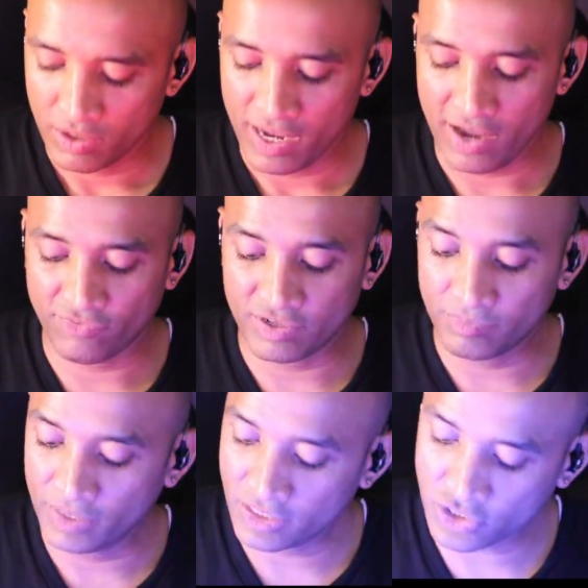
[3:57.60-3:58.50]
F
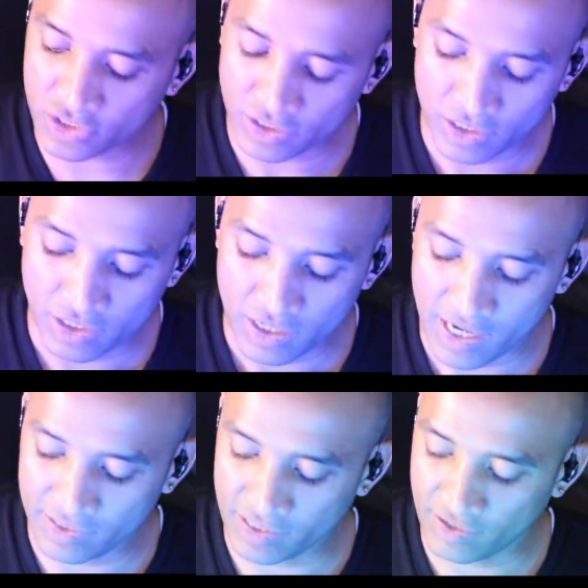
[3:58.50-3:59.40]
diminished,
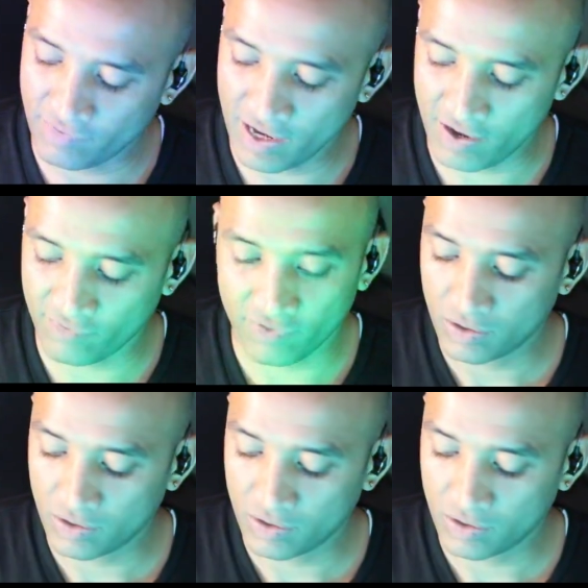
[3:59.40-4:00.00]
and then we have,